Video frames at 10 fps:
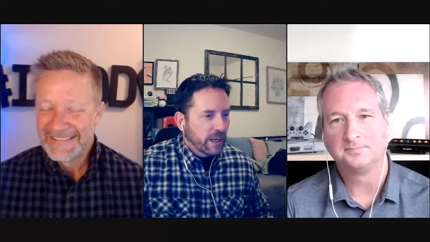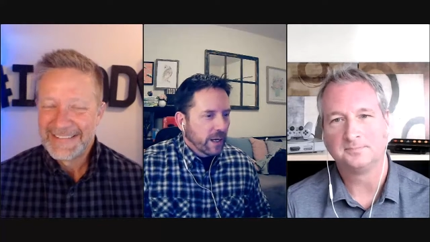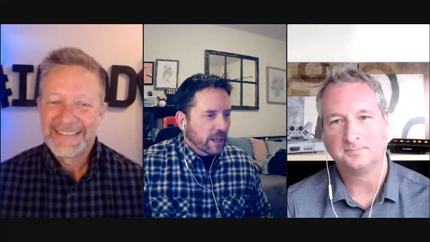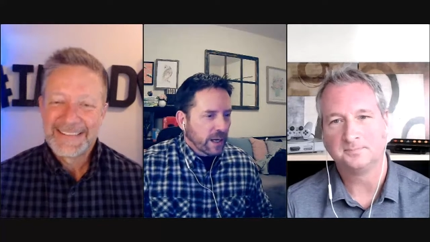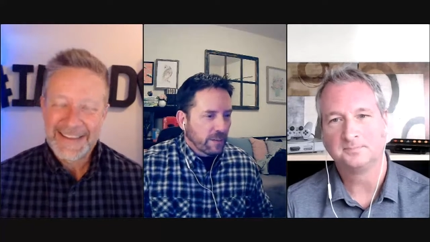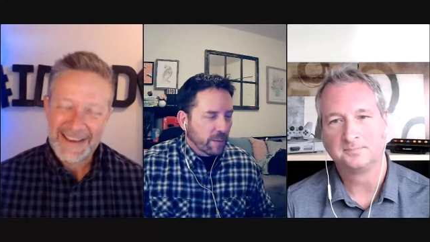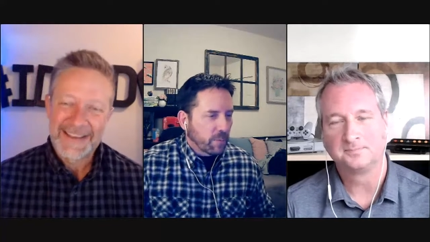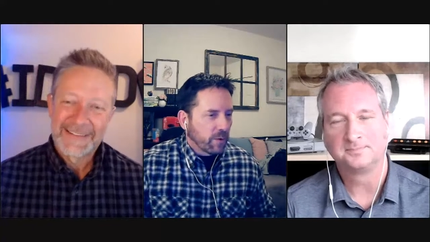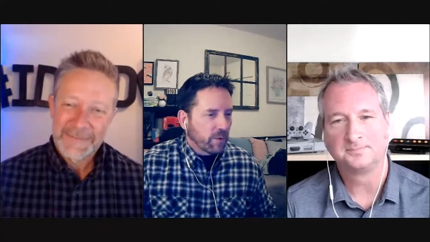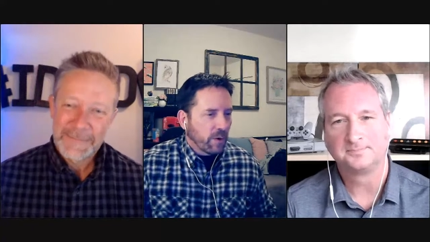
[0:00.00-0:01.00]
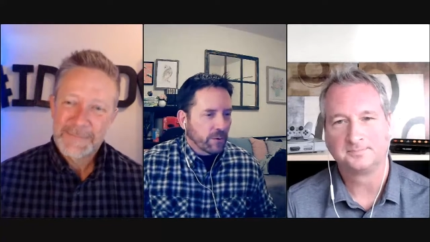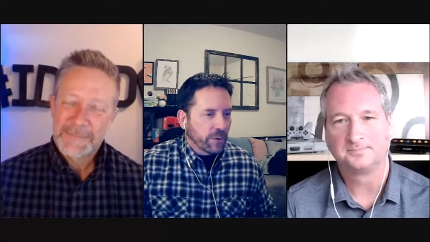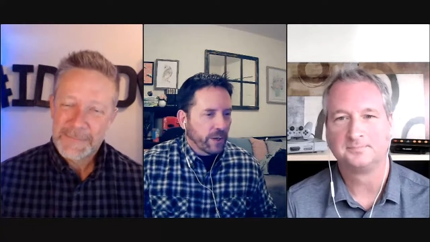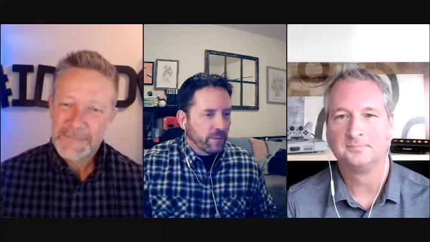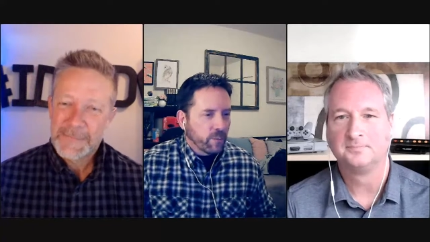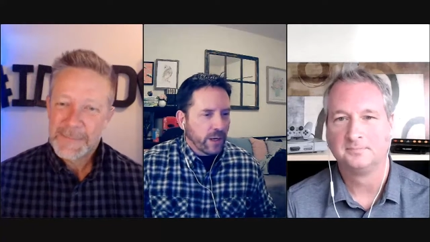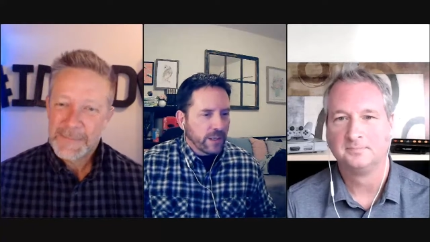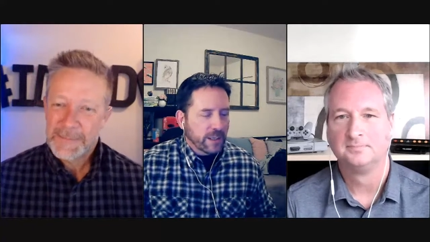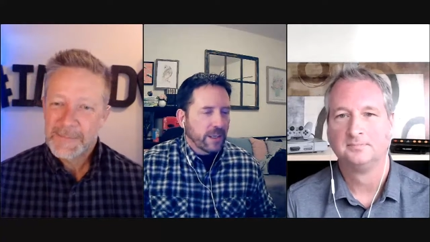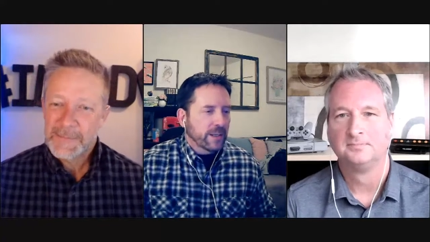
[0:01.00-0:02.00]
Speaker 1: Mm-hmm. Come up with alternative
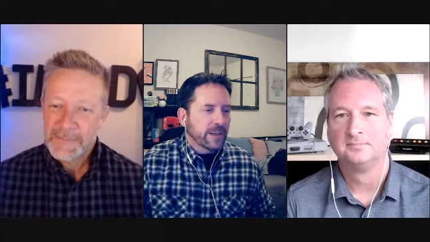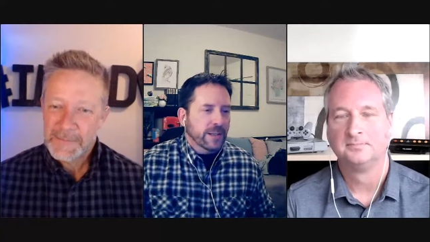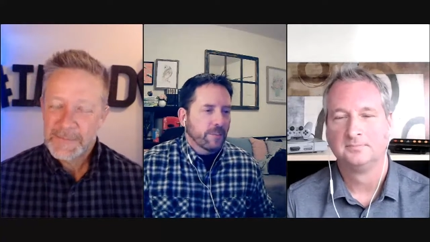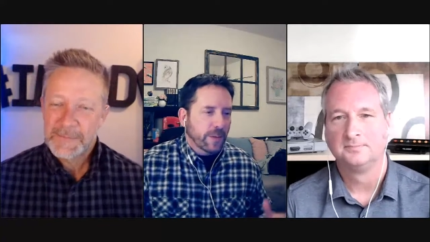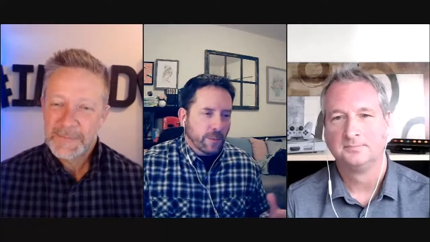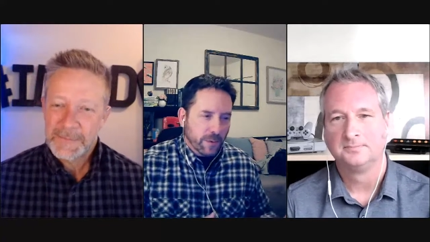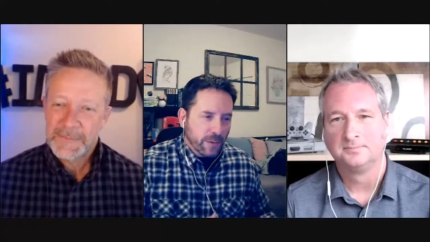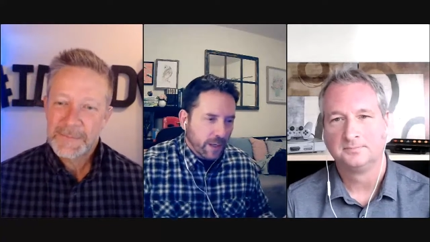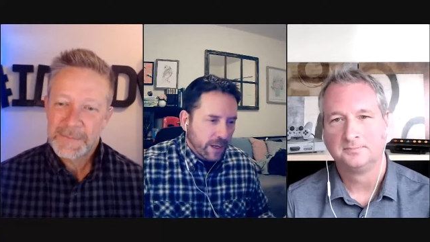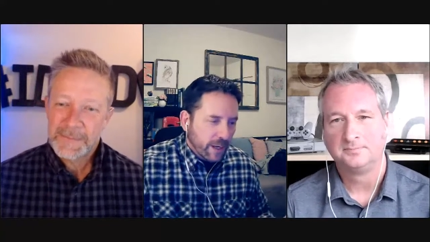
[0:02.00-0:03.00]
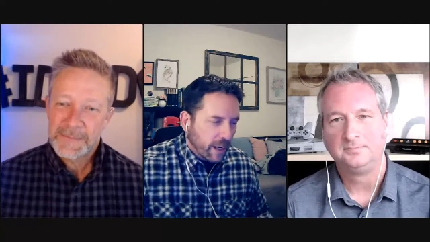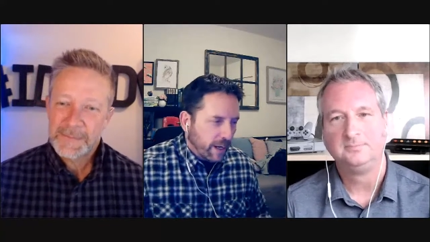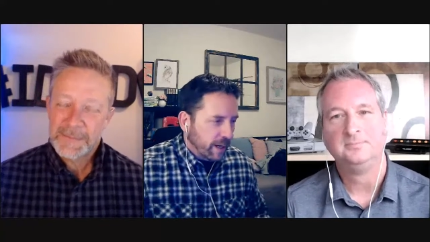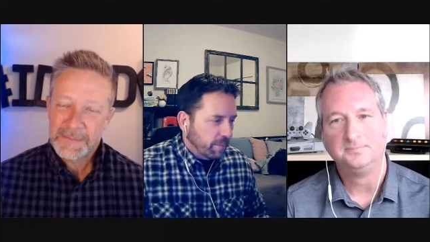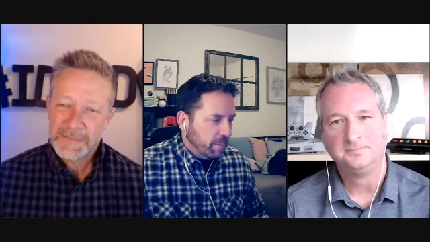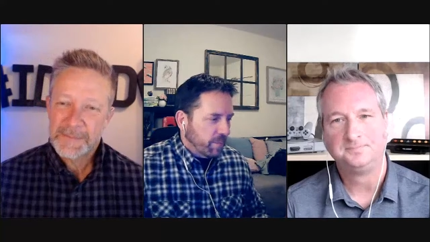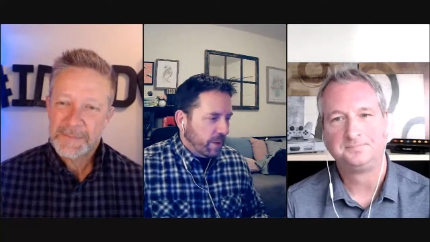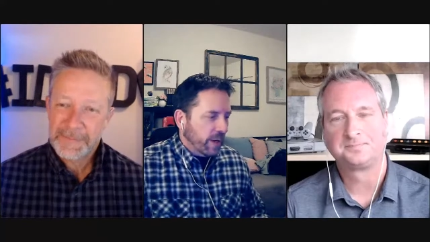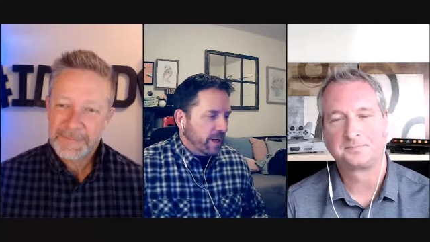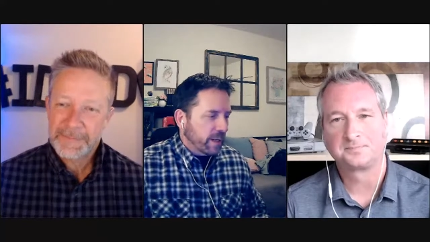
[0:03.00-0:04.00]
ways. It's the same thing with, I
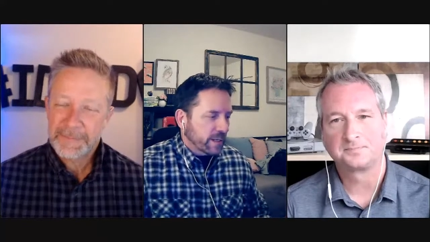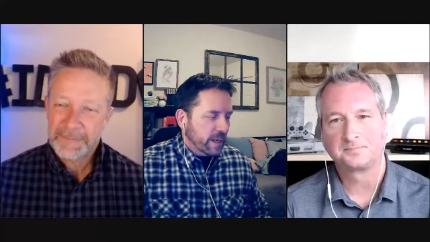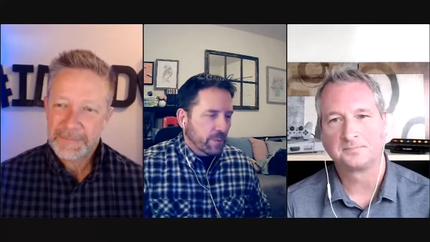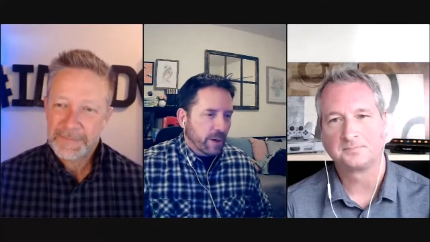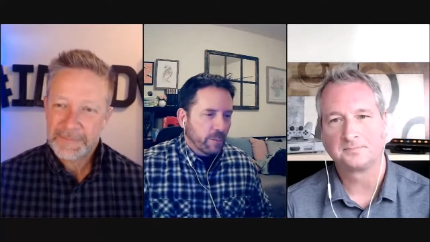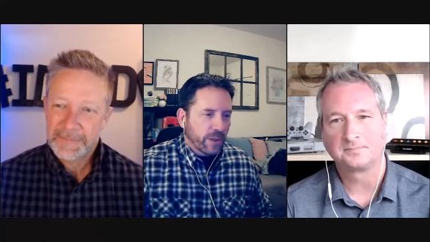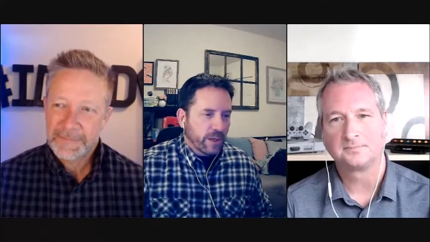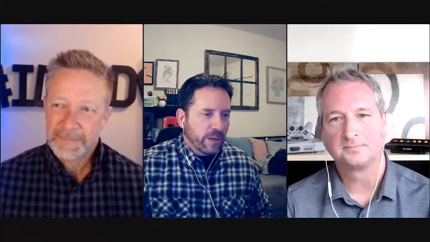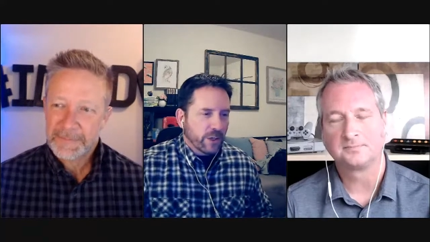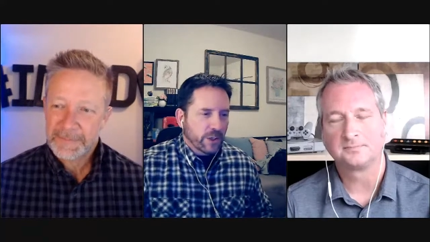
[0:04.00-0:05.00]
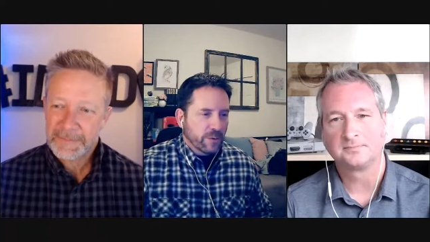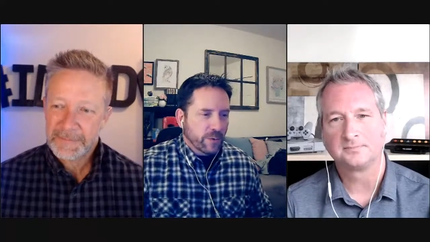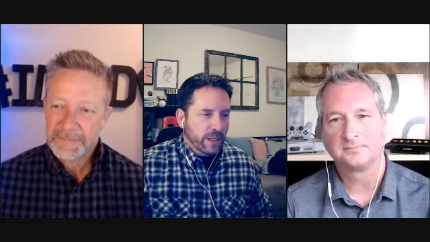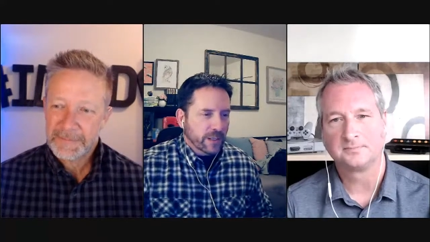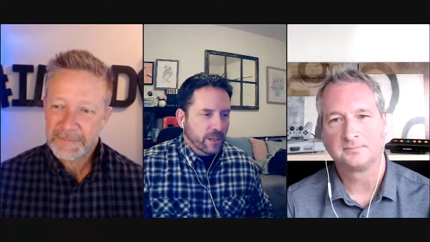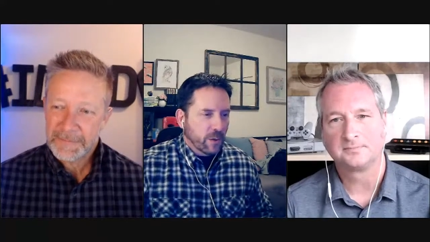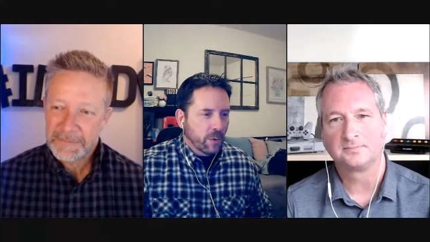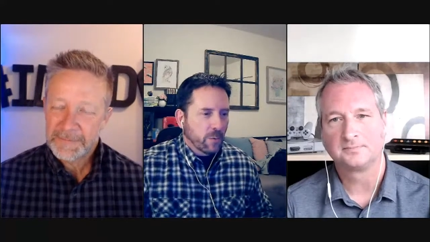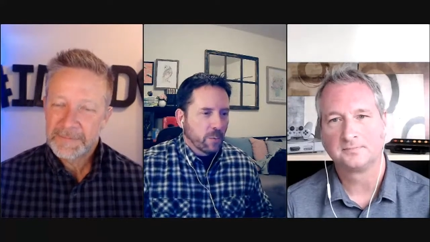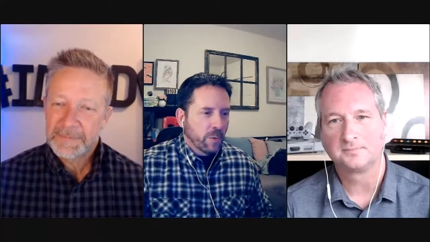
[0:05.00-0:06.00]
ran into the same problem with innovation, right?
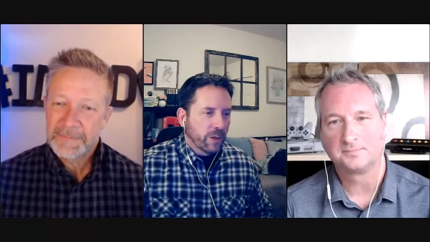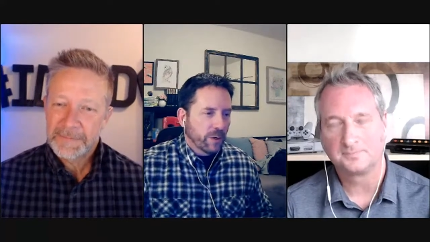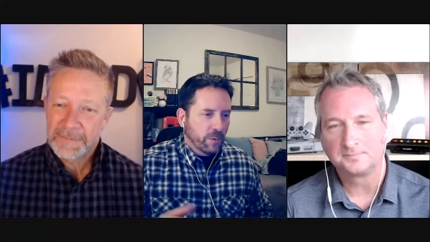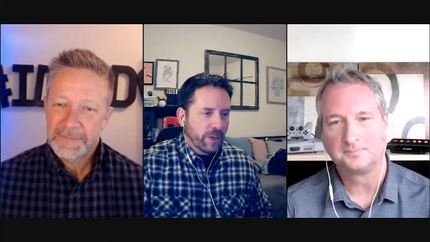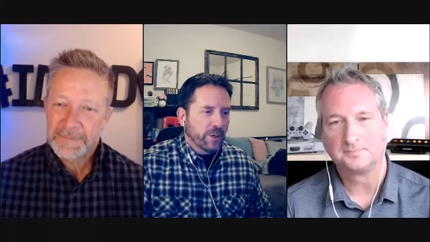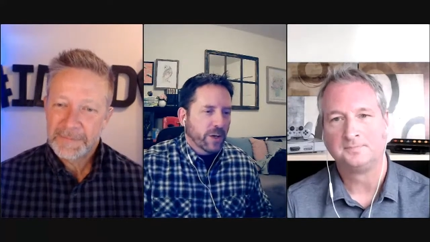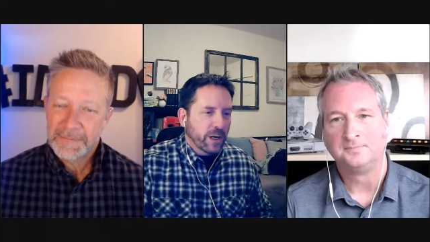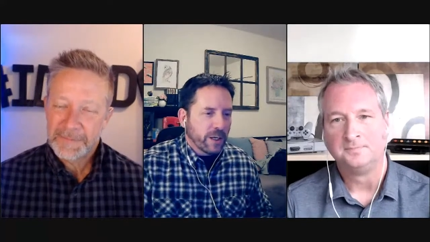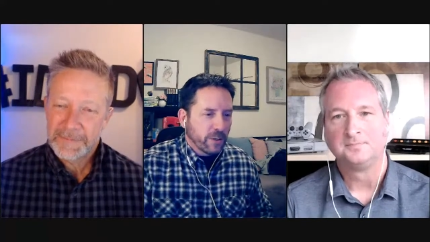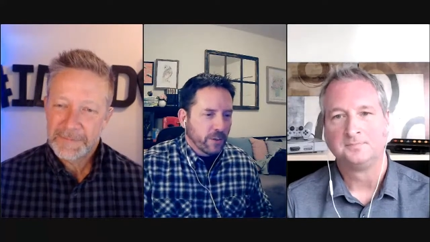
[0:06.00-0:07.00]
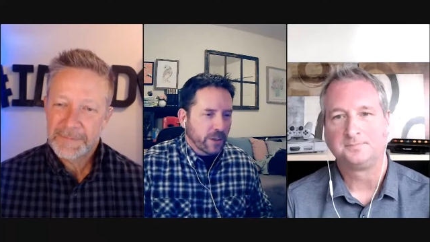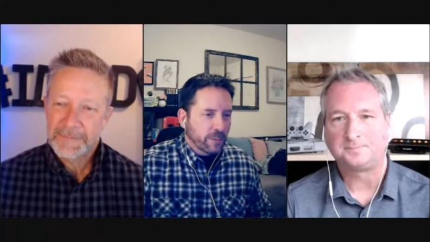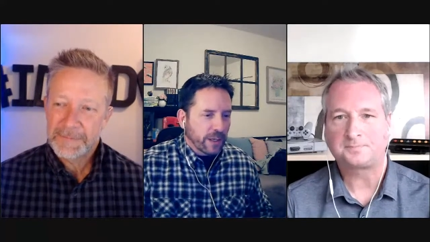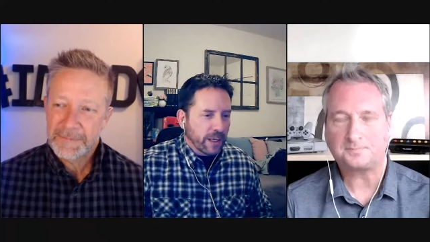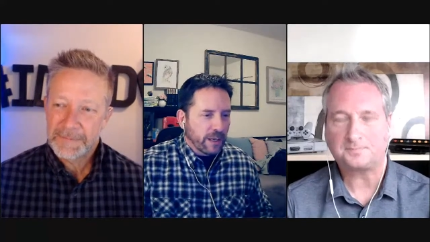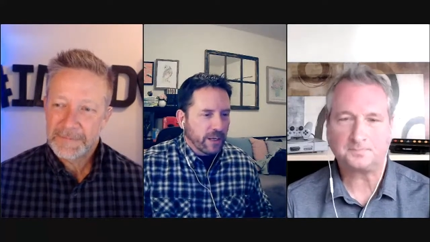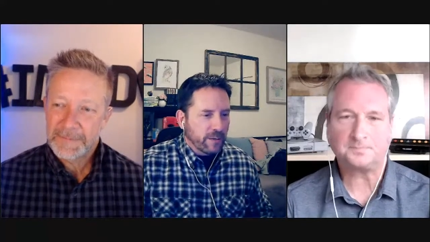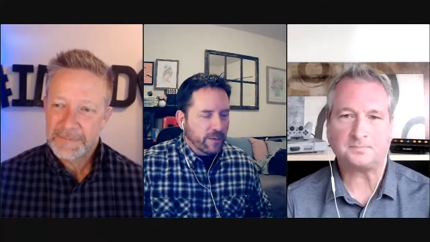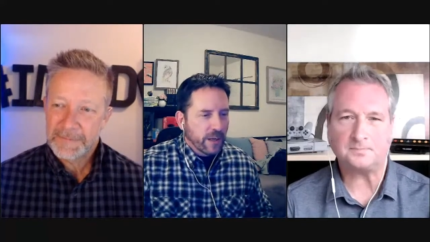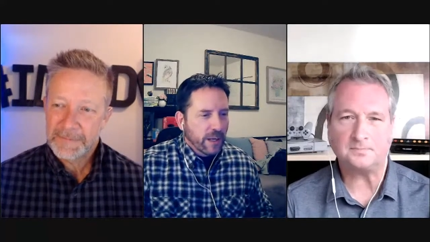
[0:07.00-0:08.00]
So when you're trying to do something innovative,